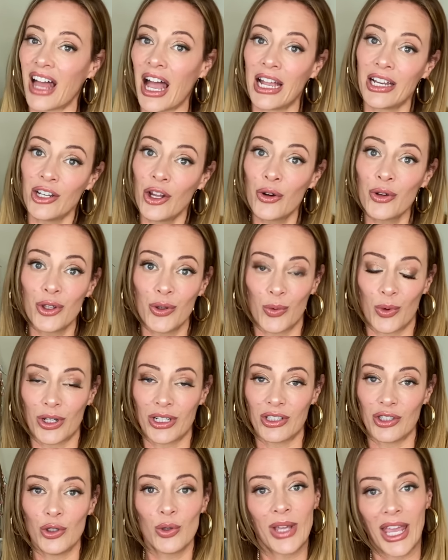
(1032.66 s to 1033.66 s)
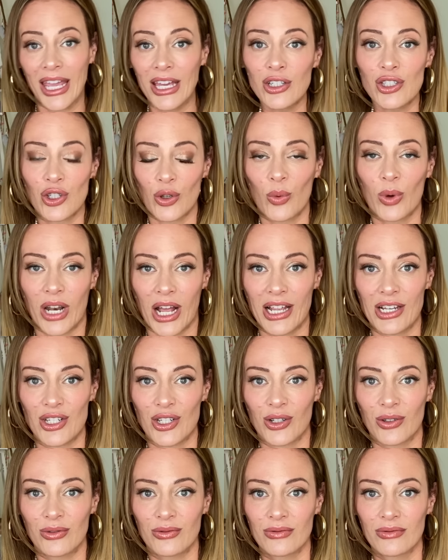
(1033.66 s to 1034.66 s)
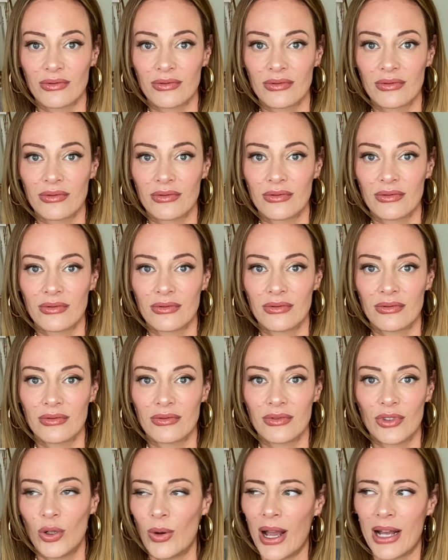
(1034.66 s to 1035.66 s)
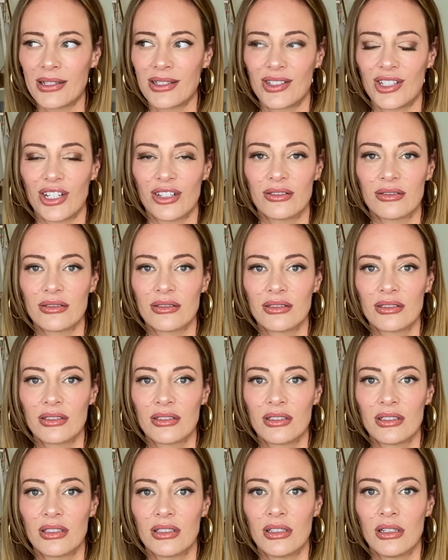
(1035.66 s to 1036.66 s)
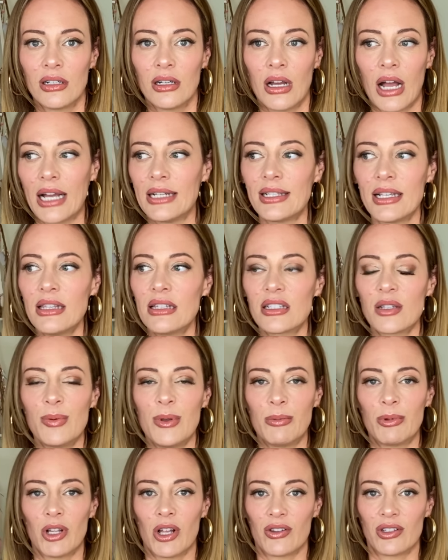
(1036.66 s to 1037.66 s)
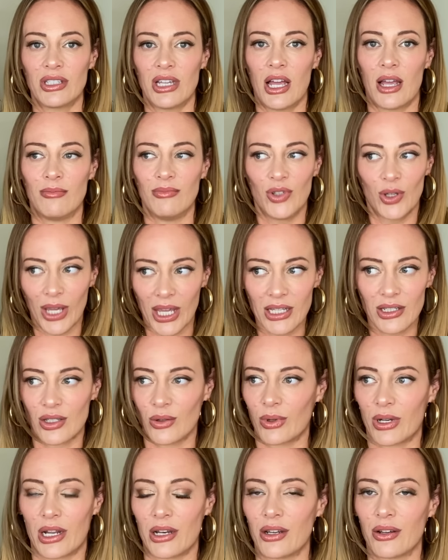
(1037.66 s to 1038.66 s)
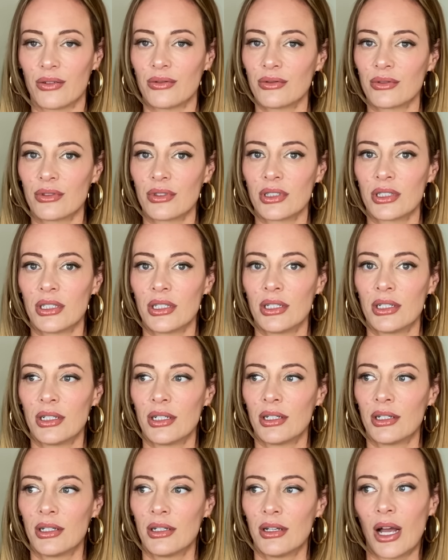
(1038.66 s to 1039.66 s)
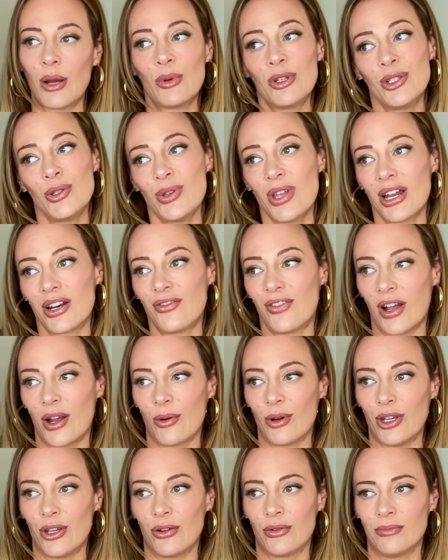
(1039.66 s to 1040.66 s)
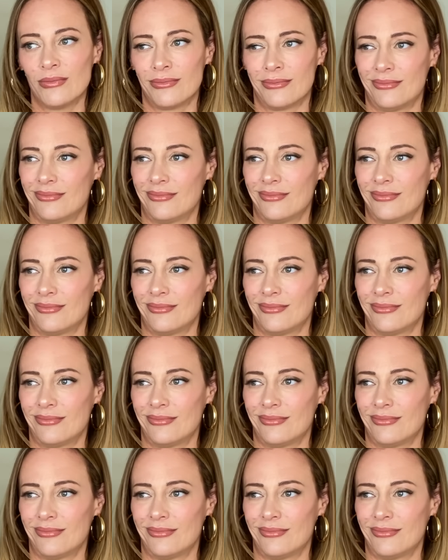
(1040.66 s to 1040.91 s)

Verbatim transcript: I know you wouldn't. You can't do what I do. Who asked you? I say this to people all the time. You can't do what I do. I wouldn't do that if I were you.